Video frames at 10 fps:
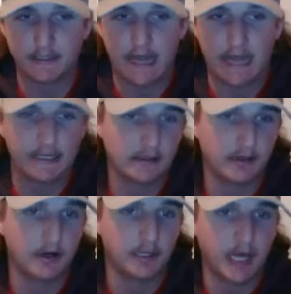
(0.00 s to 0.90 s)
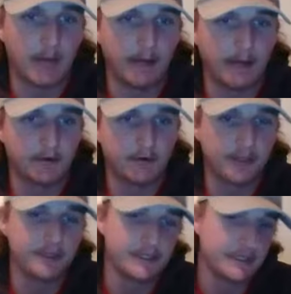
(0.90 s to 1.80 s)
think they're going to dominate in the
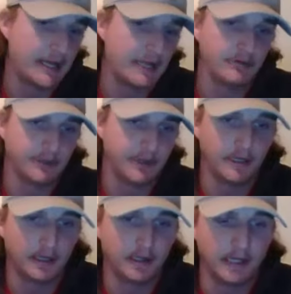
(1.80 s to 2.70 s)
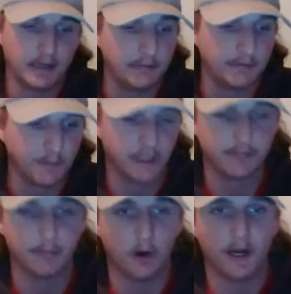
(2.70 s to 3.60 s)
trenches, and that's what's going to let Clemson win this
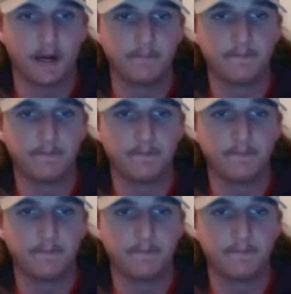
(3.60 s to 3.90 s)
ball game.